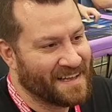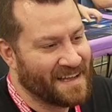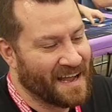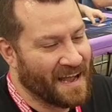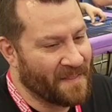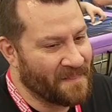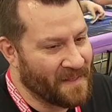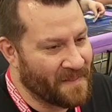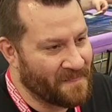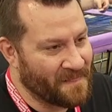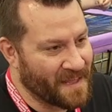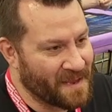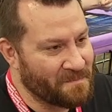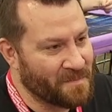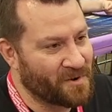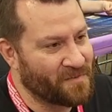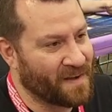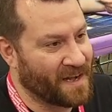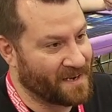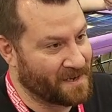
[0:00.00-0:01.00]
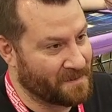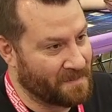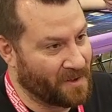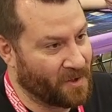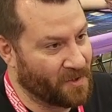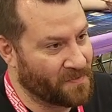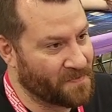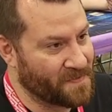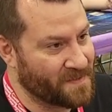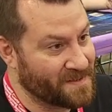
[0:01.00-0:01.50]
And then they move on to
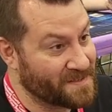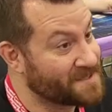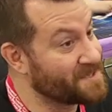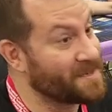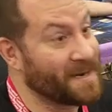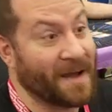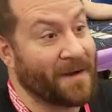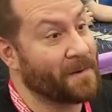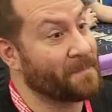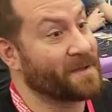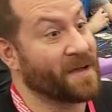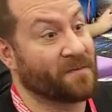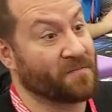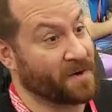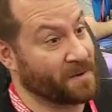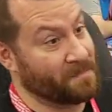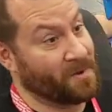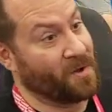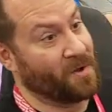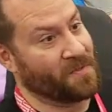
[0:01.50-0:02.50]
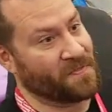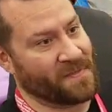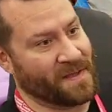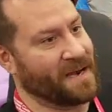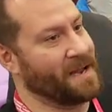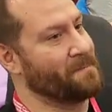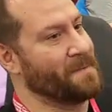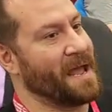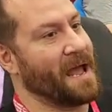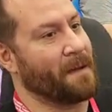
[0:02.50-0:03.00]
both. So now I'm covering both,
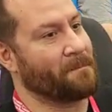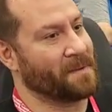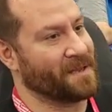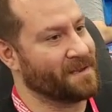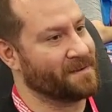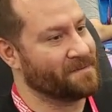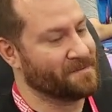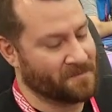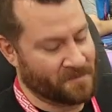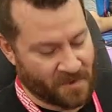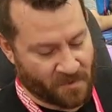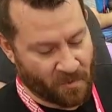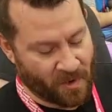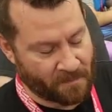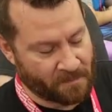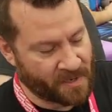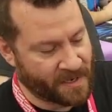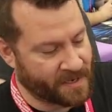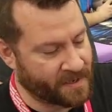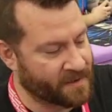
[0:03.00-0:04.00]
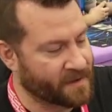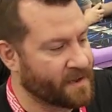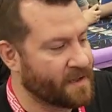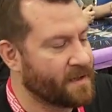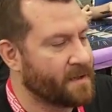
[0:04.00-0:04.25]
and I'm happy with 1 player.